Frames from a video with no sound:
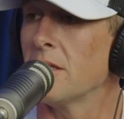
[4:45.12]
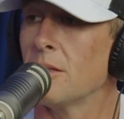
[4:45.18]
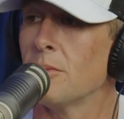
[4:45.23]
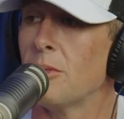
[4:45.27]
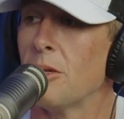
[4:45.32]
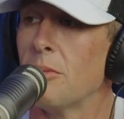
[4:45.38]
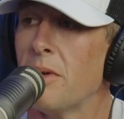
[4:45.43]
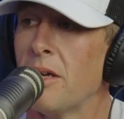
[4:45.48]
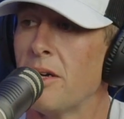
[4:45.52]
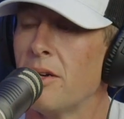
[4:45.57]
a little
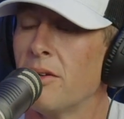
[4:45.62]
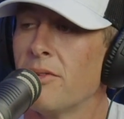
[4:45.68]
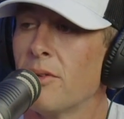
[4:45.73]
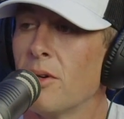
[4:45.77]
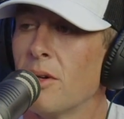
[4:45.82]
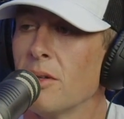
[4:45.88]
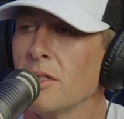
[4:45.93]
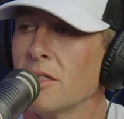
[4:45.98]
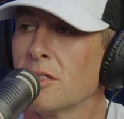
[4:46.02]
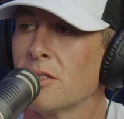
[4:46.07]
bit better
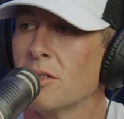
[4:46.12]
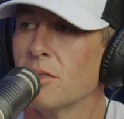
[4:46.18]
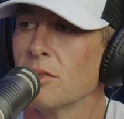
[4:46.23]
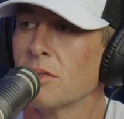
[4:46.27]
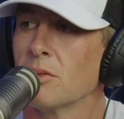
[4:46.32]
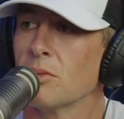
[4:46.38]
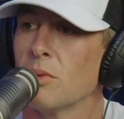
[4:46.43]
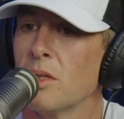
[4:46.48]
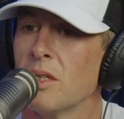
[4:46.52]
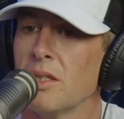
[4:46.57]
for our
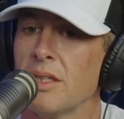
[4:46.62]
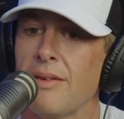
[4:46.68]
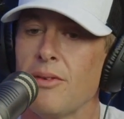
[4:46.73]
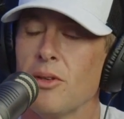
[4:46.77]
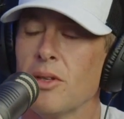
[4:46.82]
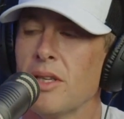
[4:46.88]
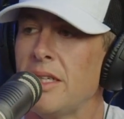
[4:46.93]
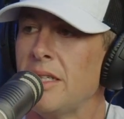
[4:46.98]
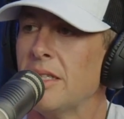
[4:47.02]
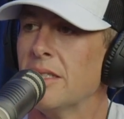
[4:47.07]
listeners what
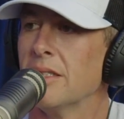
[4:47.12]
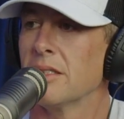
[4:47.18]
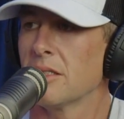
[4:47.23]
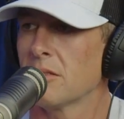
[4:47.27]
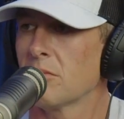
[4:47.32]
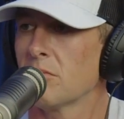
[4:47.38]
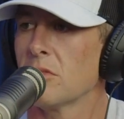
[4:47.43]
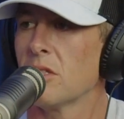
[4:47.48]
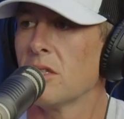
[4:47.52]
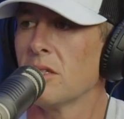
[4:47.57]
Level 8
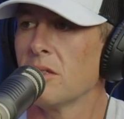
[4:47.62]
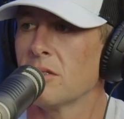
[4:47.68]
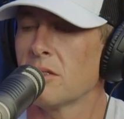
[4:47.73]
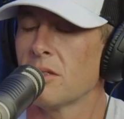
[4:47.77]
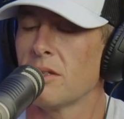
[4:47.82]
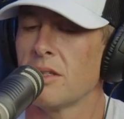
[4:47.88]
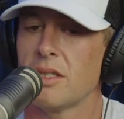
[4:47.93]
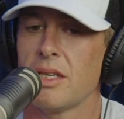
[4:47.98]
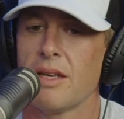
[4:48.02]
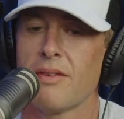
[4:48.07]
is,
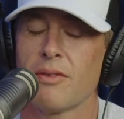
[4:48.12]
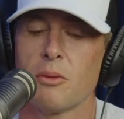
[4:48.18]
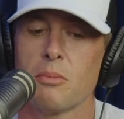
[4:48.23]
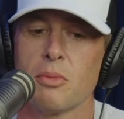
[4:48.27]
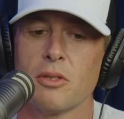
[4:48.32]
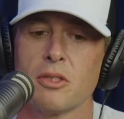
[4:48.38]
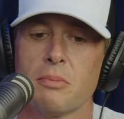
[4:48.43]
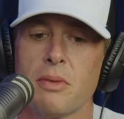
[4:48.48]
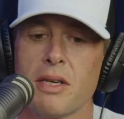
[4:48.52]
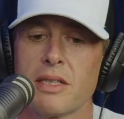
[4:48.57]
so that they have a good
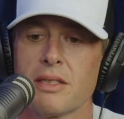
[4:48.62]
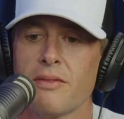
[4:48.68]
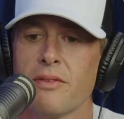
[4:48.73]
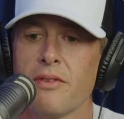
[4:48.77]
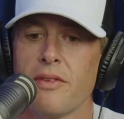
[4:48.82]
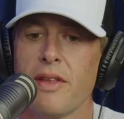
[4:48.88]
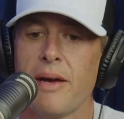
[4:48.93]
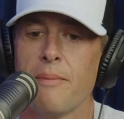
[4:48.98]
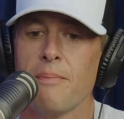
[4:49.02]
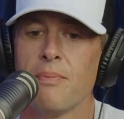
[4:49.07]
perspective
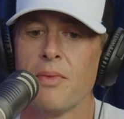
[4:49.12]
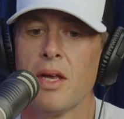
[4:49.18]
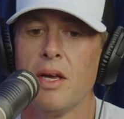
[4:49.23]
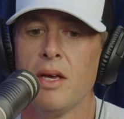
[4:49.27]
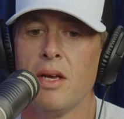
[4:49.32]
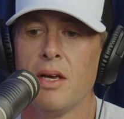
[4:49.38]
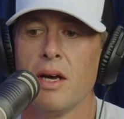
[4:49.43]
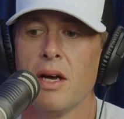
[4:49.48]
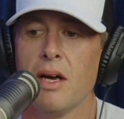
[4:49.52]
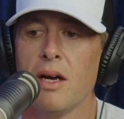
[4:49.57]
of that.
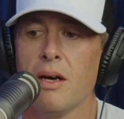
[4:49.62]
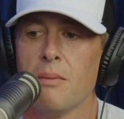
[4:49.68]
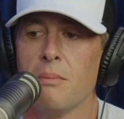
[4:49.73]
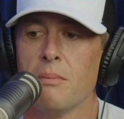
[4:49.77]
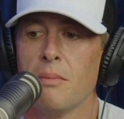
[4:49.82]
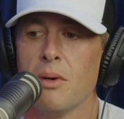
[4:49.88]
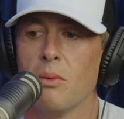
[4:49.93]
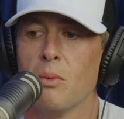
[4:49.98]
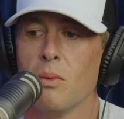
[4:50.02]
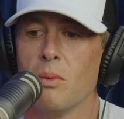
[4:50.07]

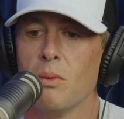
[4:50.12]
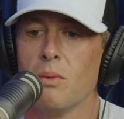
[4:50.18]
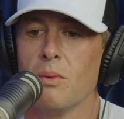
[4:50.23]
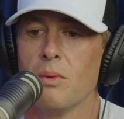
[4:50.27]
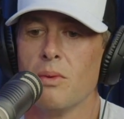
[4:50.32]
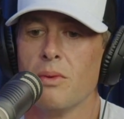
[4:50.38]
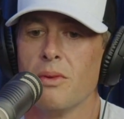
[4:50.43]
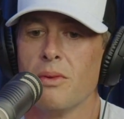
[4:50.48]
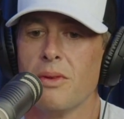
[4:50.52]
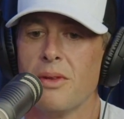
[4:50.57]
But
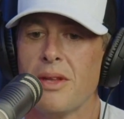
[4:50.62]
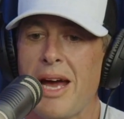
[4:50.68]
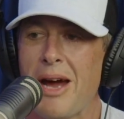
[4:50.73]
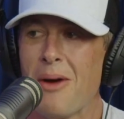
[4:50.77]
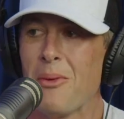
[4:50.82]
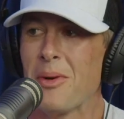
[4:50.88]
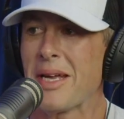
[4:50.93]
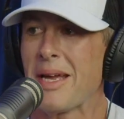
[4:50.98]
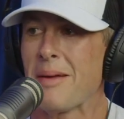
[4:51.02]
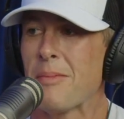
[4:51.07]

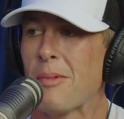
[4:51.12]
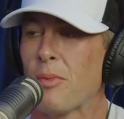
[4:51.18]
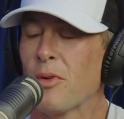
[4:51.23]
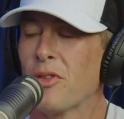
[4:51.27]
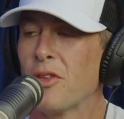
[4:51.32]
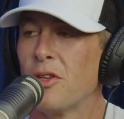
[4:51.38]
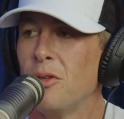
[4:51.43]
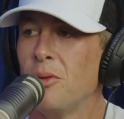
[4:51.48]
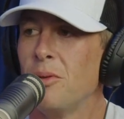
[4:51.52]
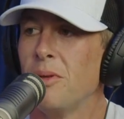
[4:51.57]
how we came up
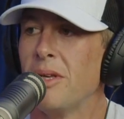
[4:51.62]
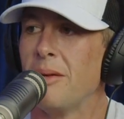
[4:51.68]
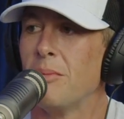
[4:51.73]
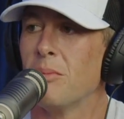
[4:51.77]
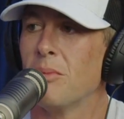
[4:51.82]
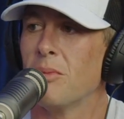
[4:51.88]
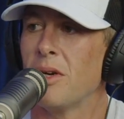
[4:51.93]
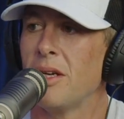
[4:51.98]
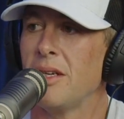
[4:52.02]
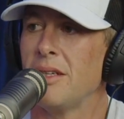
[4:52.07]
with the new
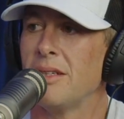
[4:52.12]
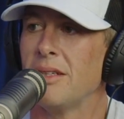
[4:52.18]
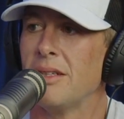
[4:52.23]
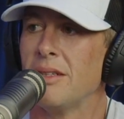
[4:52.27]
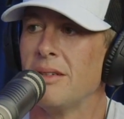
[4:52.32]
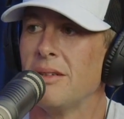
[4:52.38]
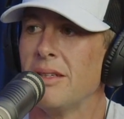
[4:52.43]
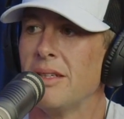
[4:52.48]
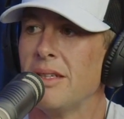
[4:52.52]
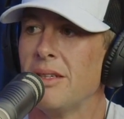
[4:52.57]
name, right?
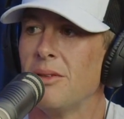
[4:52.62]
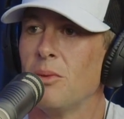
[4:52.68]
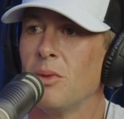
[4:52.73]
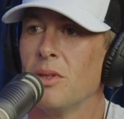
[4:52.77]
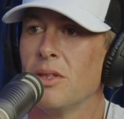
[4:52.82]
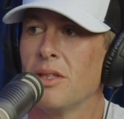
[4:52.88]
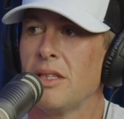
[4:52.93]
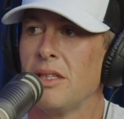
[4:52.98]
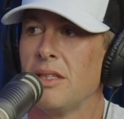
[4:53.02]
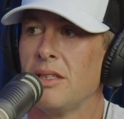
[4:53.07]
And
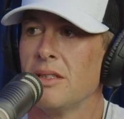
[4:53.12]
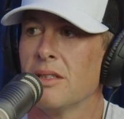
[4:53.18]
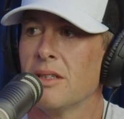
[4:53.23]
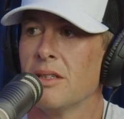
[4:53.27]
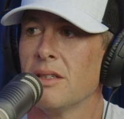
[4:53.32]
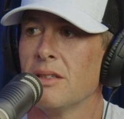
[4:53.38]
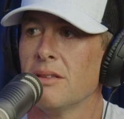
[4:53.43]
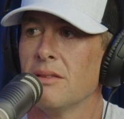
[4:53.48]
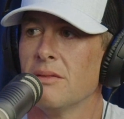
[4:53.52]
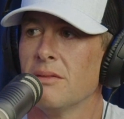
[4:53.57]
really
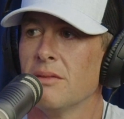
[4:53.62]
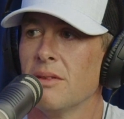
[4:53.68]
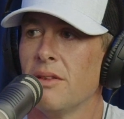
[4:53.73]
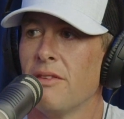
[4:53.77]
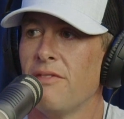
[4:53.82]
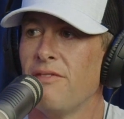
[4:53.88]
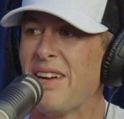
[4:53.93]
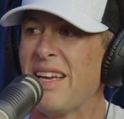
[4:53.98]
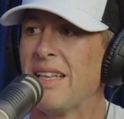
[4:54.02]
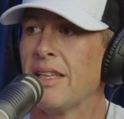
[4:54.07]

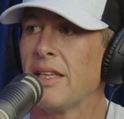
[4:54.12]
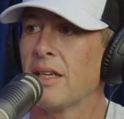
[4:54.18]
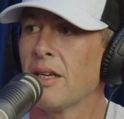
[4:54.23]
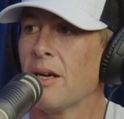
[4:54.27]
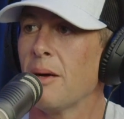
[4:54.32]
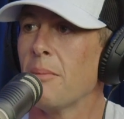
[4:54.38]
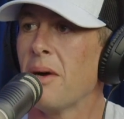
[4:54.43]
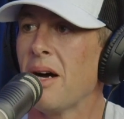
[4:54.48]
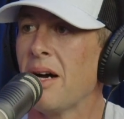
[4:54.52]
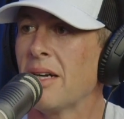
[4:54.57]
the Failing
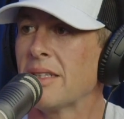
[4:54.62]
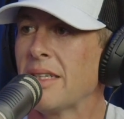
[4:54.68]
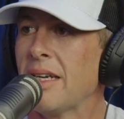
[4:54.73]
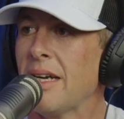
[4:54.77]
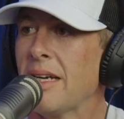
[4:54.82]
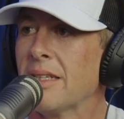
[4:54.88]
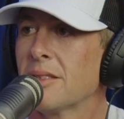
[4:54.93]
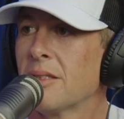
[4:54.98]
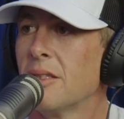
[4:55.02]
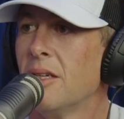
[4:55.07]
Up
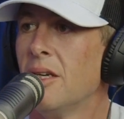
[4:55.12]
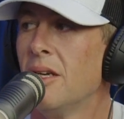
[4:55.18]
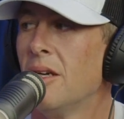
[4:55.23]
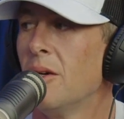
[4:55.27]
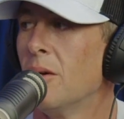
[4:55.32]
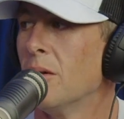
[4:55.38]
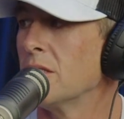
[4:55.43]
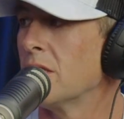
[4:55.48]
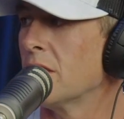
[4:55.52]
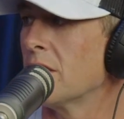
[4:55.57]
podcast.
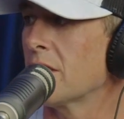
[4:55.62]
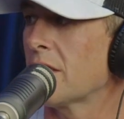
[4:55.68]
was